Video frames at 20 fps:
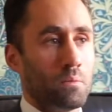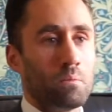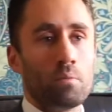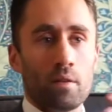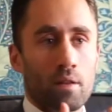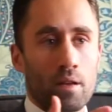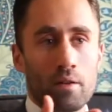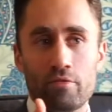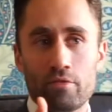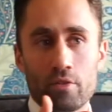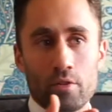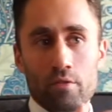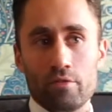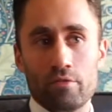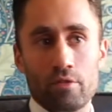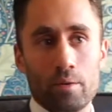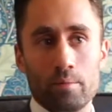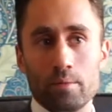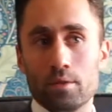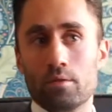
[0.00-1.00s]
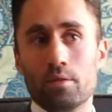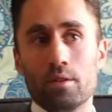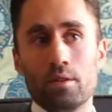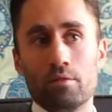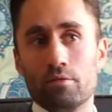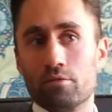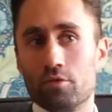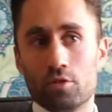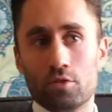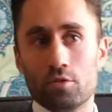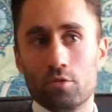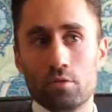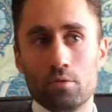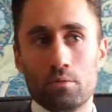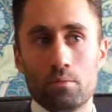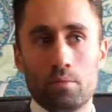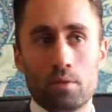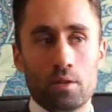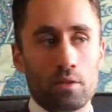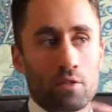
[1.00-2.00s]
But they're few and far between, for sure.
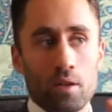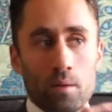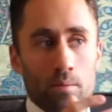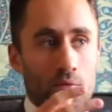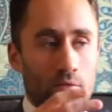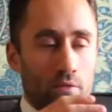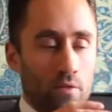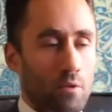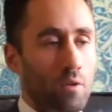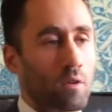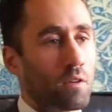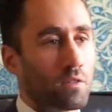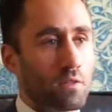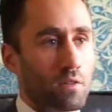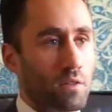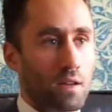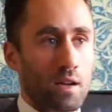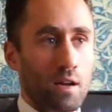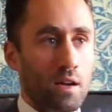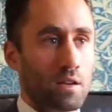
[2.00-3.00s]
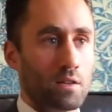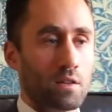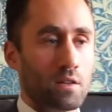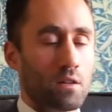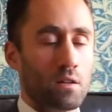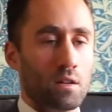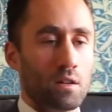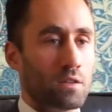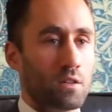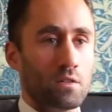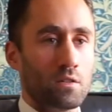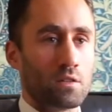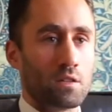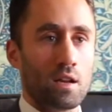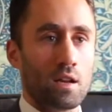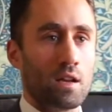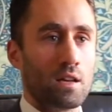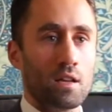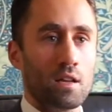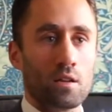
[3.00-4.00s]
But in terms of equality, I don't
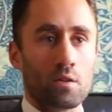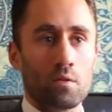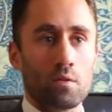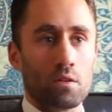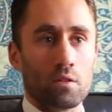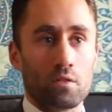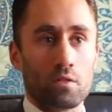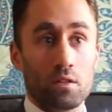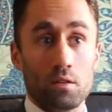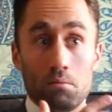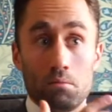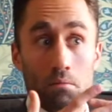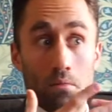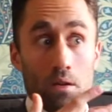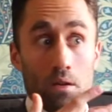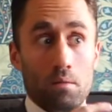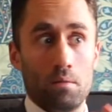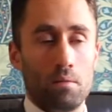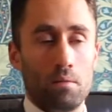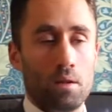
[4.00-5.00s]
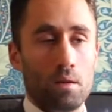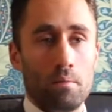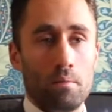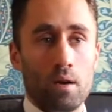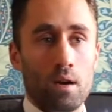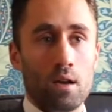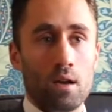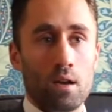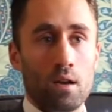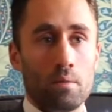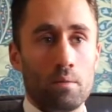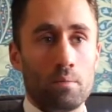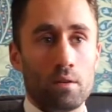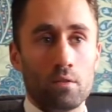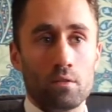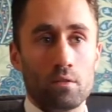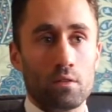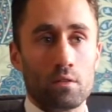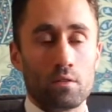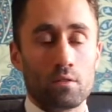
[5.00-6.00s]
see any inequality in my line of
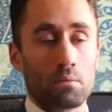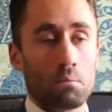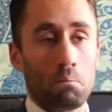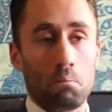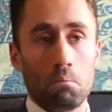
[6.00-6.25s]
business.